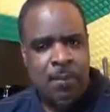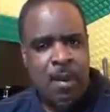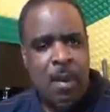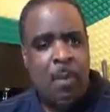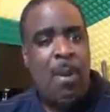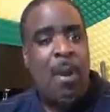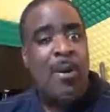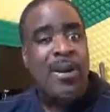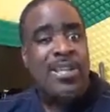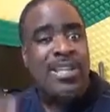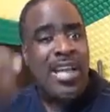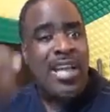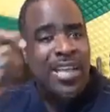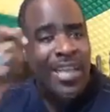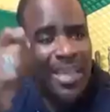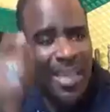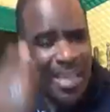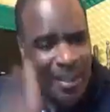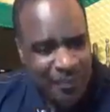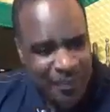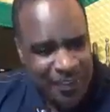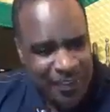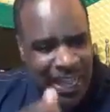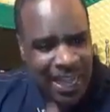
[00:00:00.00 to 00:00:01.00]
But when
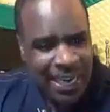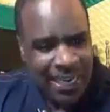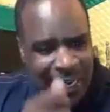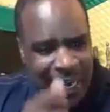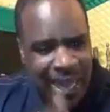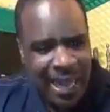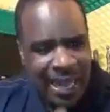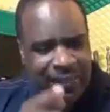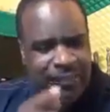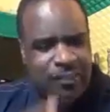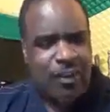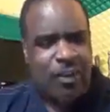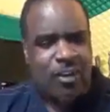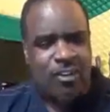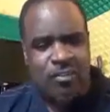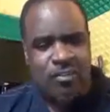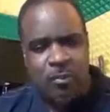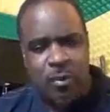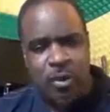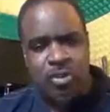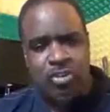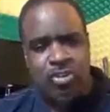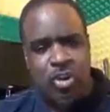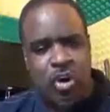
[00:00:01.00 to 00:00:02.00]
you live in a glass house,
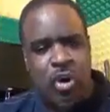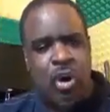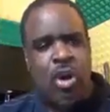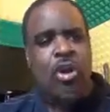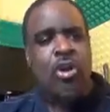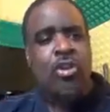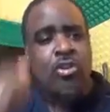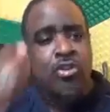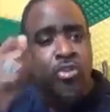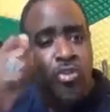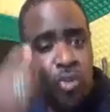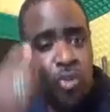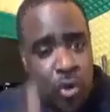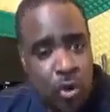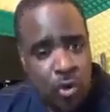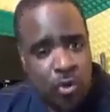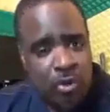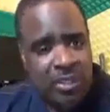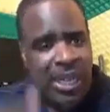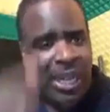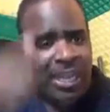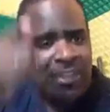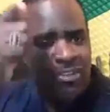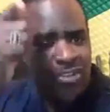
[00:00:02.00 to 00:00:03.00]
Buju,
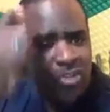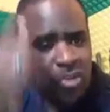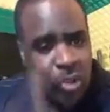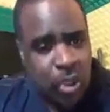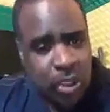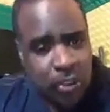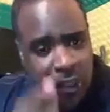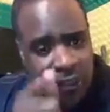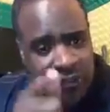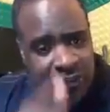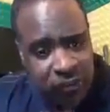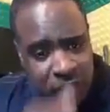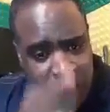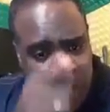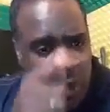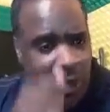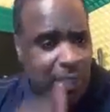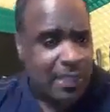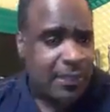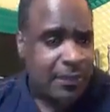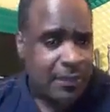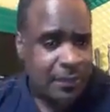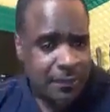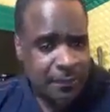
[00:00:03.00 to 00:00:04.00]
do not chew on a
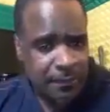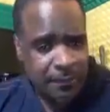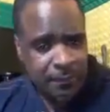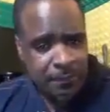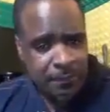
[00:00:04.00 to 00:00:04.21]
stone.